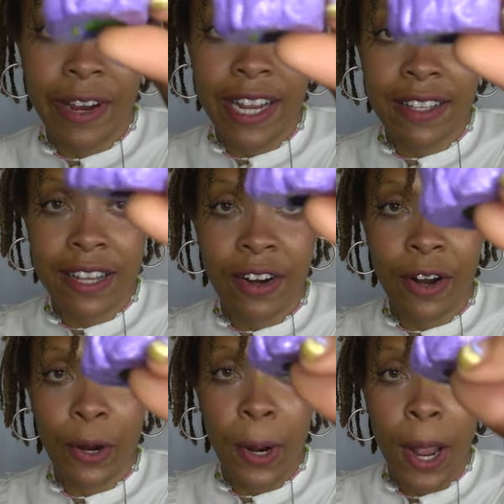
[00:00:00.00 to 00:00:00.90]
rings that
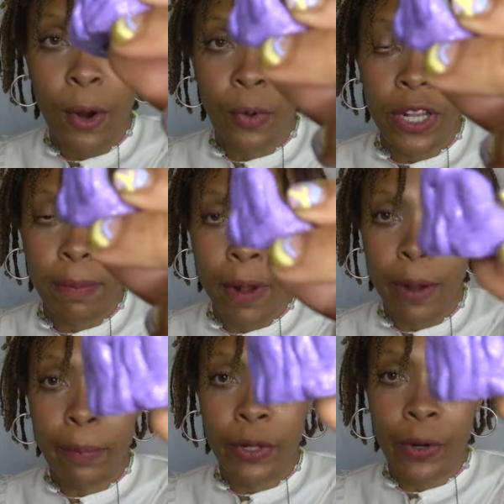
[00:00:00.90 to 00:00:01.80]
are really
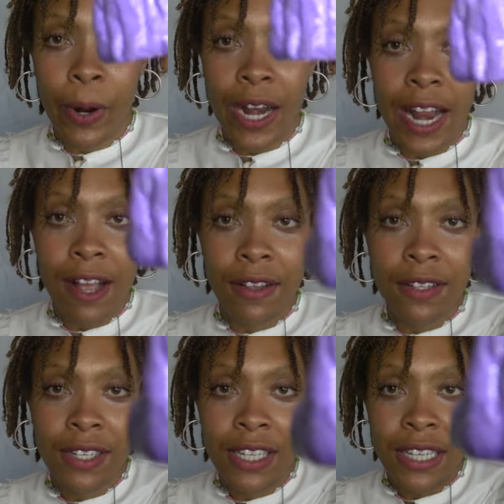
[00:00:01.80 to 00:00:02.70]
popular right
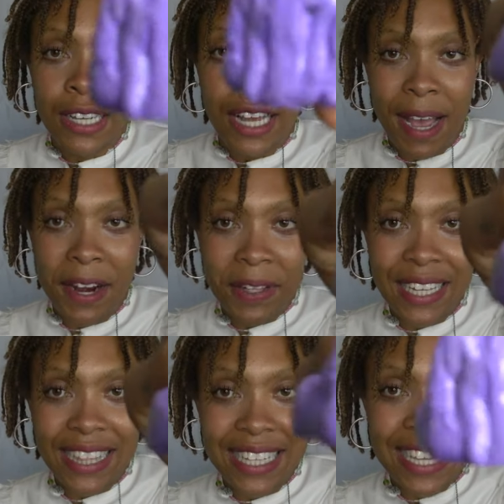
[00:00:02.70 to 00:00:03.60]
now. I don't
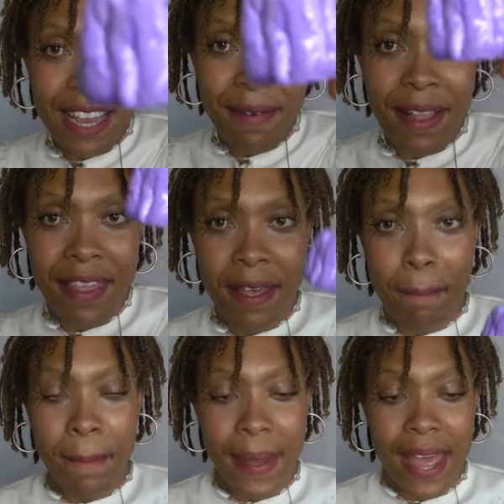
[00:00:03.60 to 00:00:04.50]
think this came out the
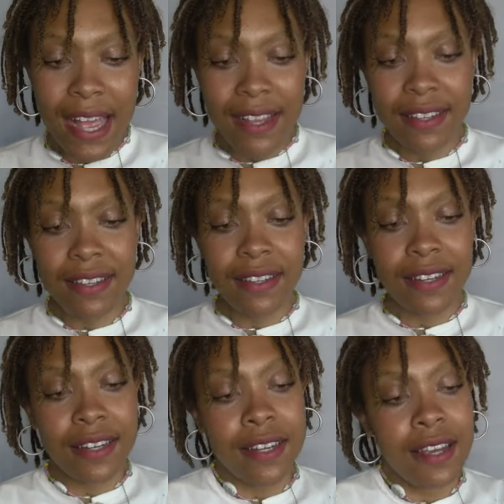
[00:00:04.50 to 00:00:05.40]

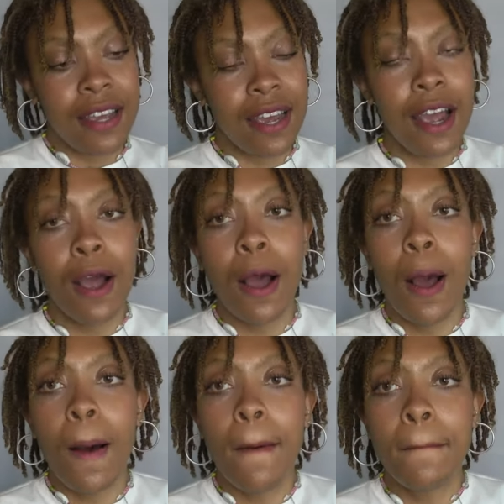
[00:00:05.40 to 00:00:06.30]
best,
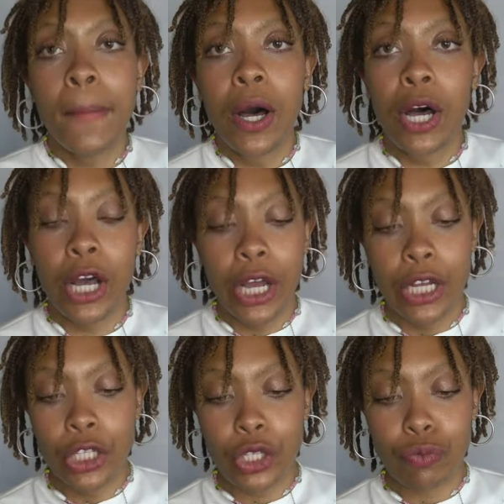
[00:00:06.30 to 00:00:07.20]

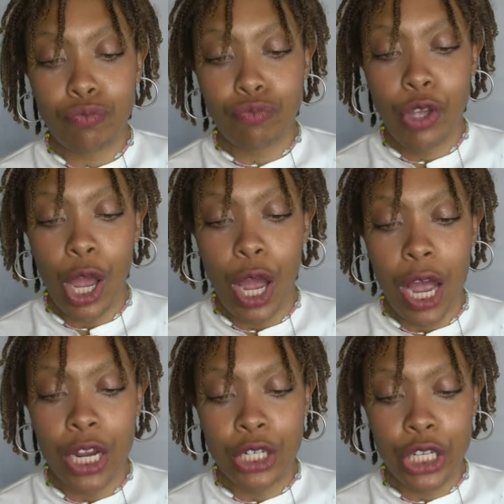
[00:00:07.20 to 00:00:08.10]
but yeah,
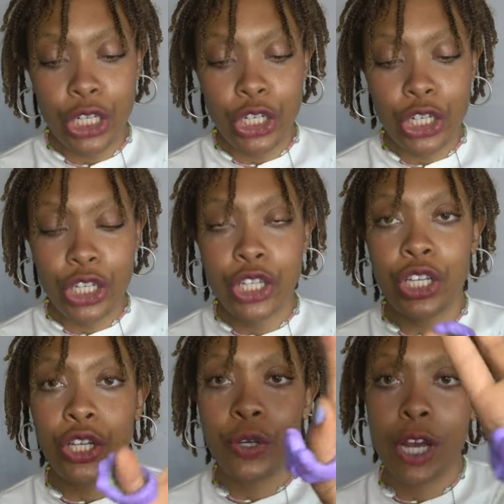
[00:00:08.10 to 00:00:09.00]
I think she's
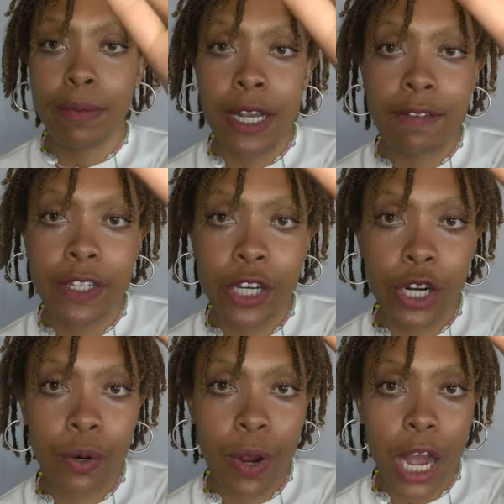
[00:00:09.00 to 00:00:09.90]
cute. I'm definitely
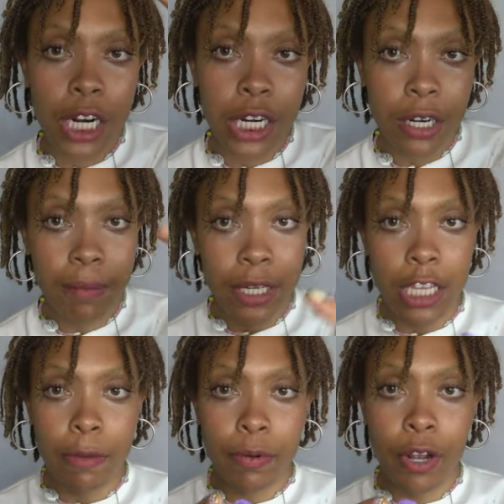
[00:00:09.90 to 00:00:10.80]
gonna rock her. I'm gonna
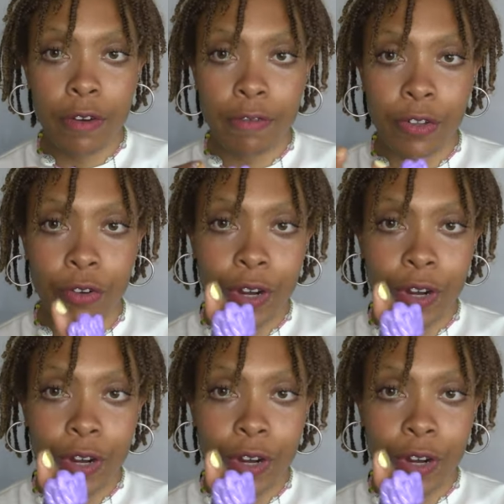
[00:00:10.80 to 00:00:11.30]
keep her on for the